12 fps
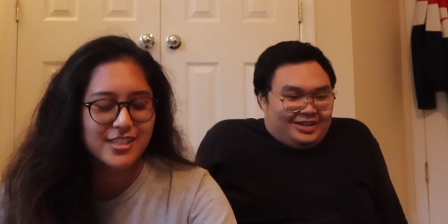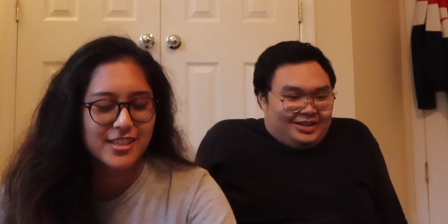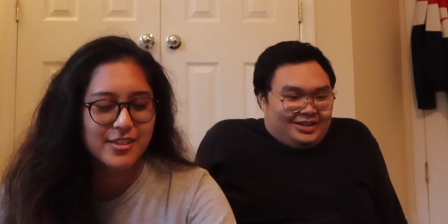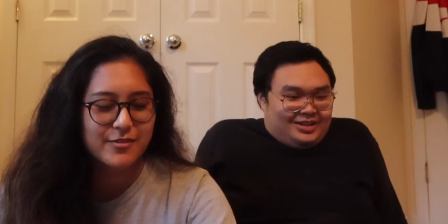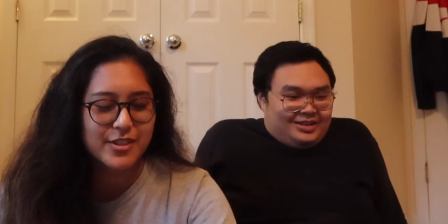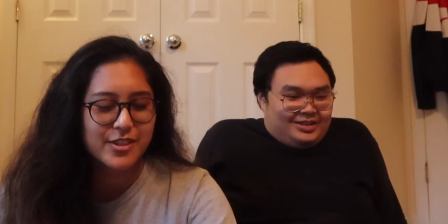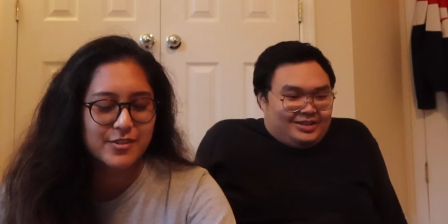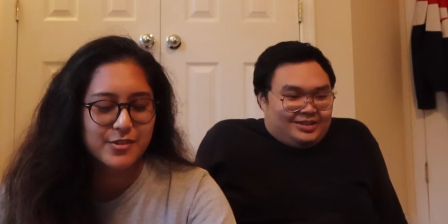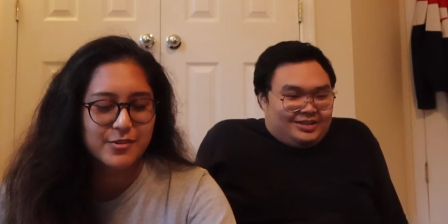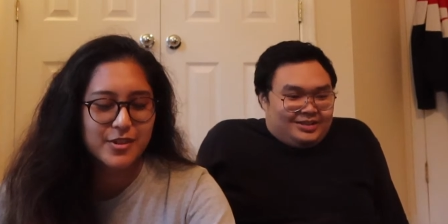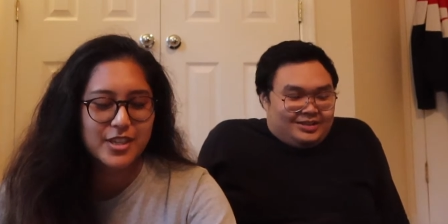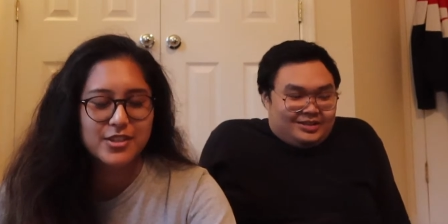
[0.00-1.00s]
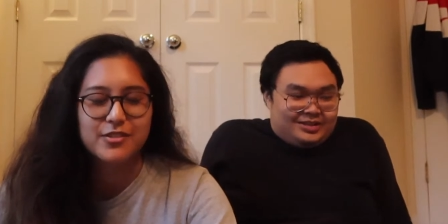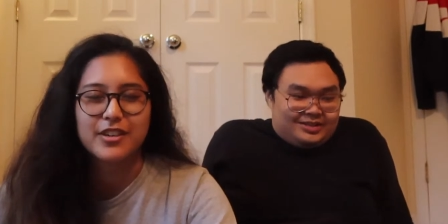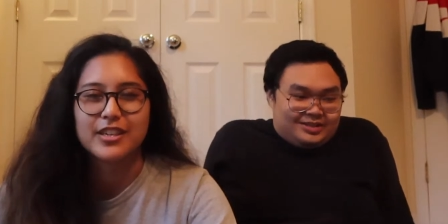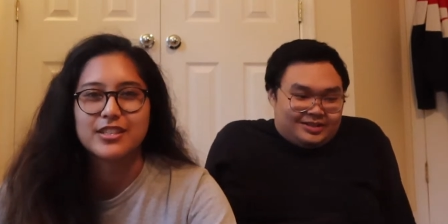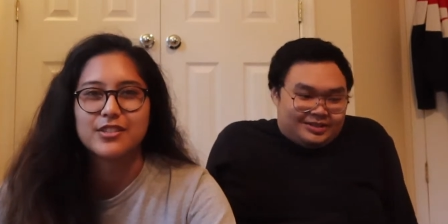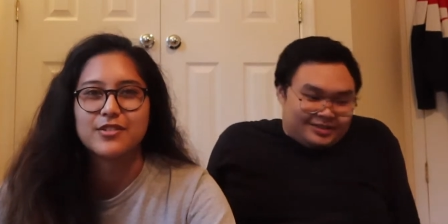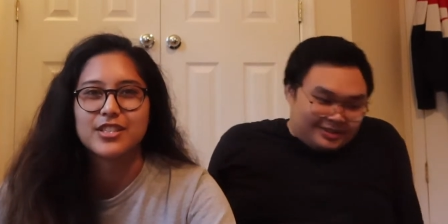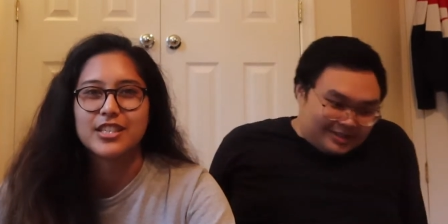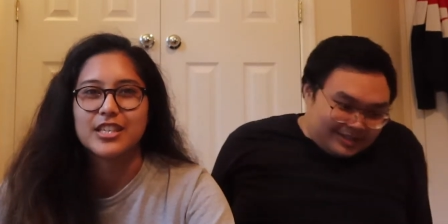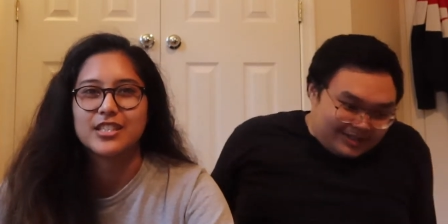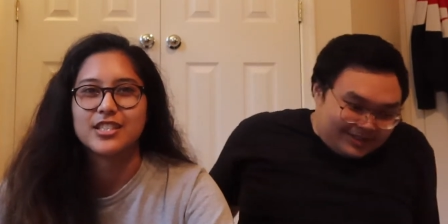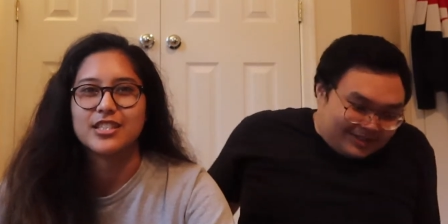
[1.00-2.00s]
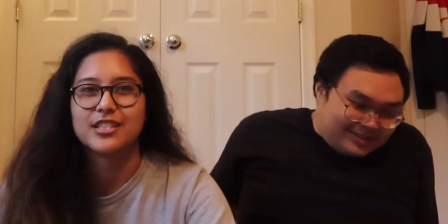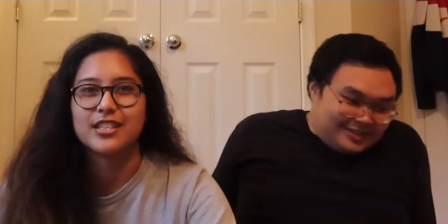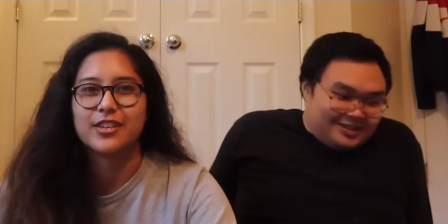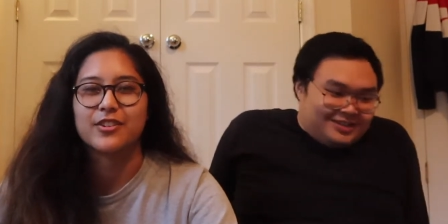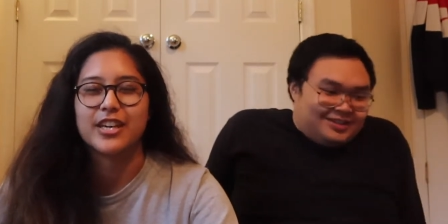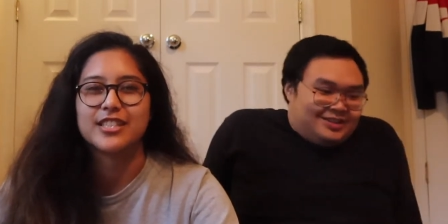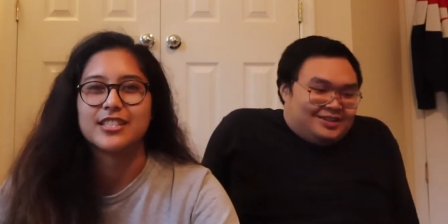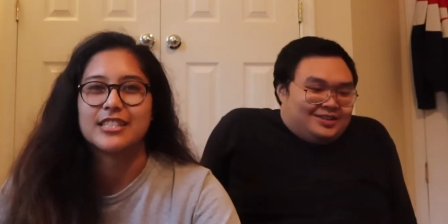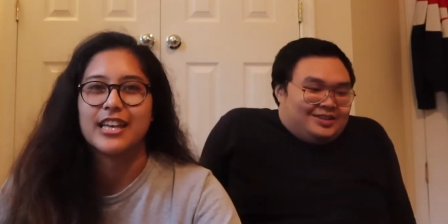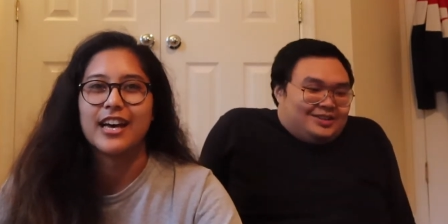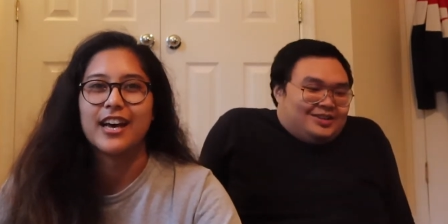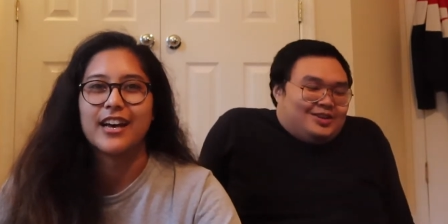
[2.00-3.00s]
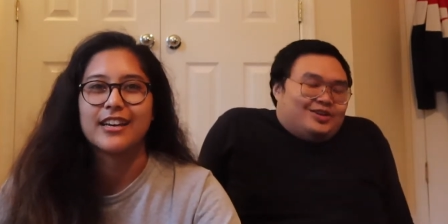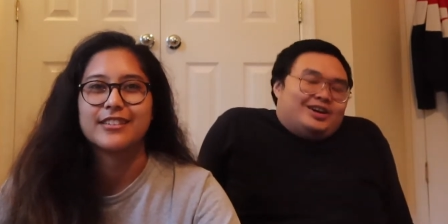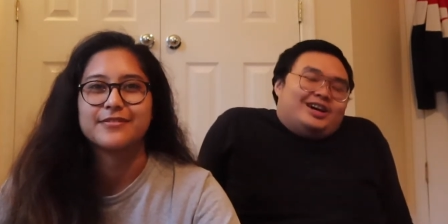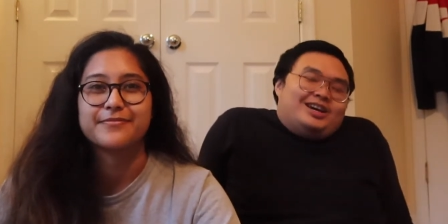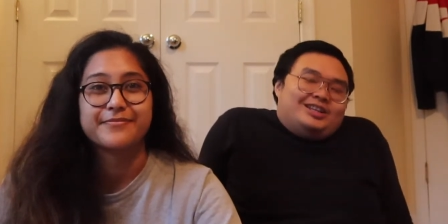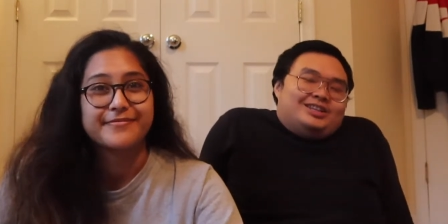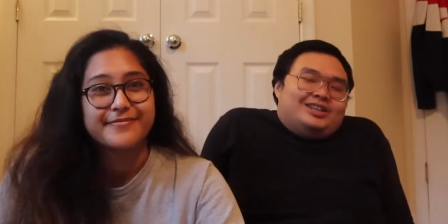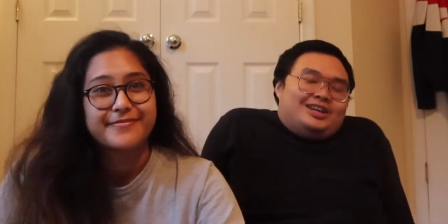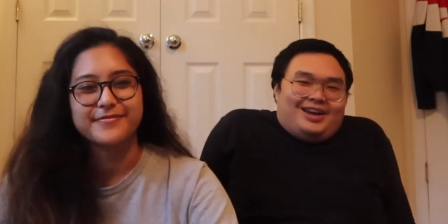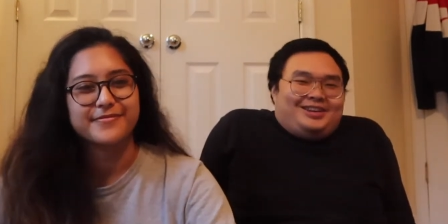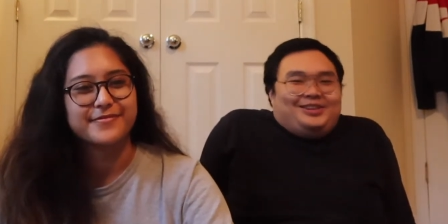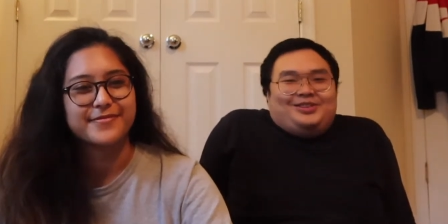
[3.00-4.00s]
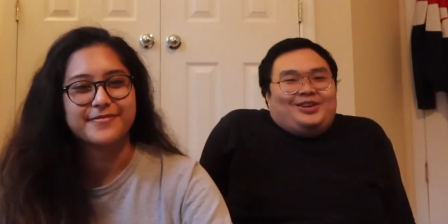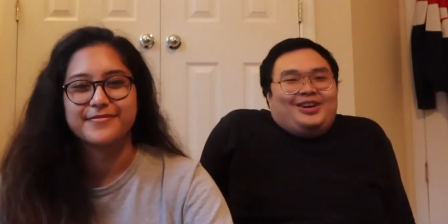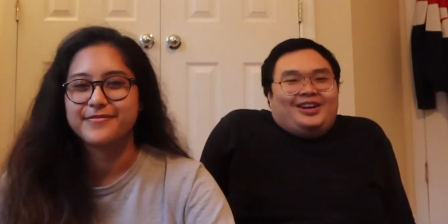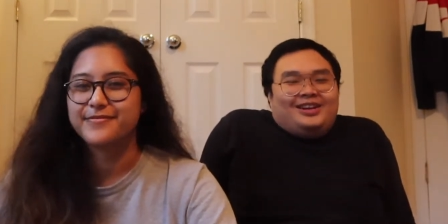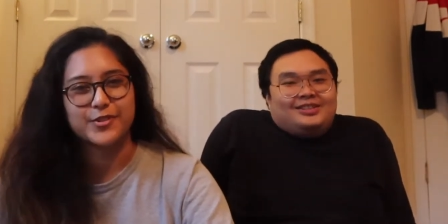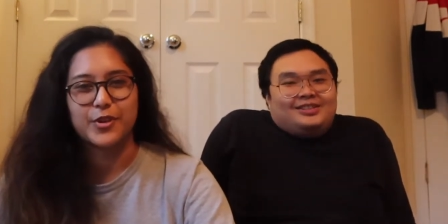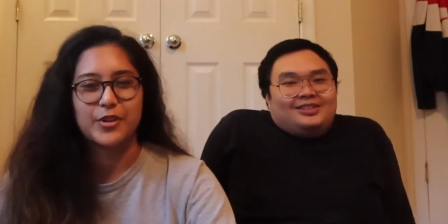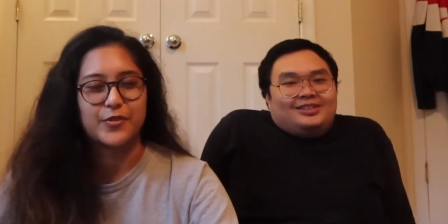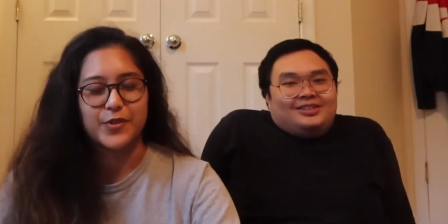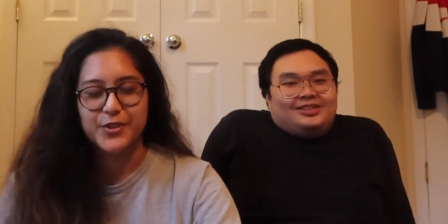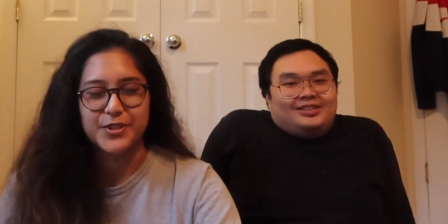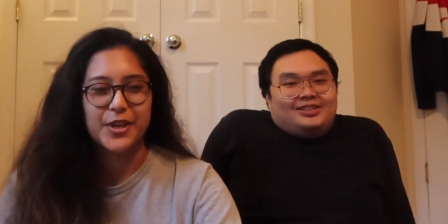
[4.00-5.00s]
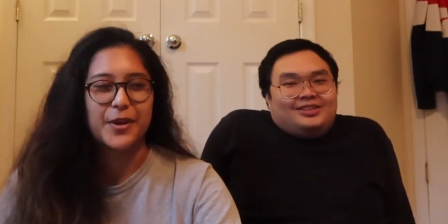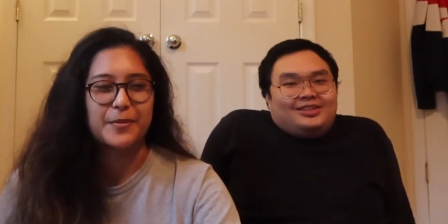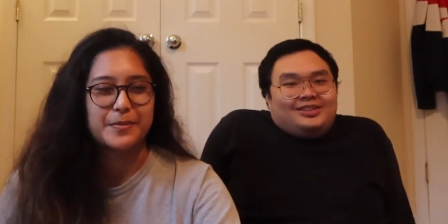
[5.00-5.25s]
Speaker 1: uh, we just rewatched Crazy Rich Asians. I cried to that. Oh yeah, I did. I didn't cry. Cried the first time.